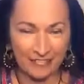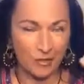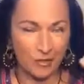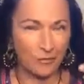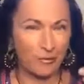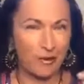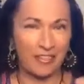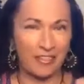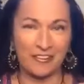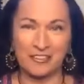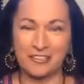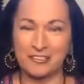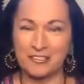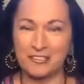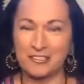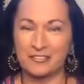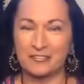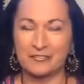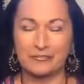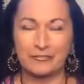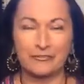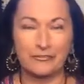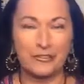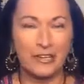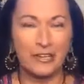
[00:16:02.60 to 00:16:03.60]
whether it's
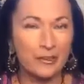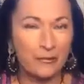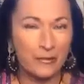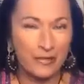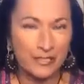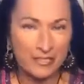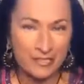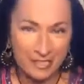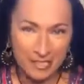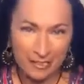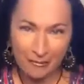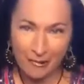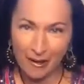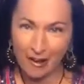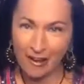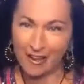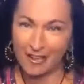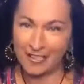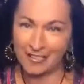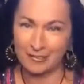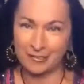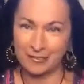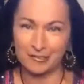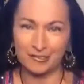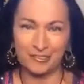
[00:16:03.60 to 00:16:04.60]
frequency
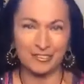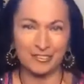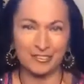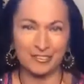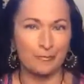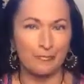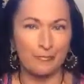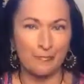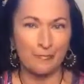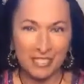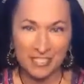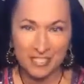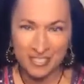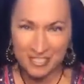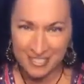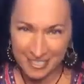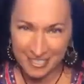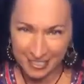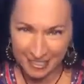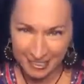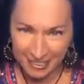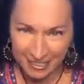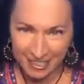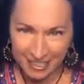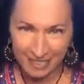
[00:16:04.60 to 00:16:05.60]
wise or
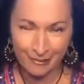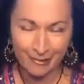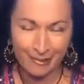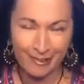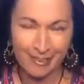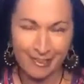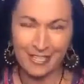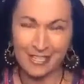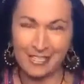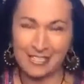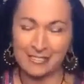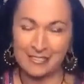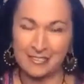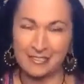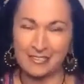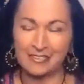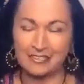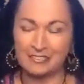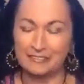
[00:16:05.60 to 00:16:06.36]
dimensionally wise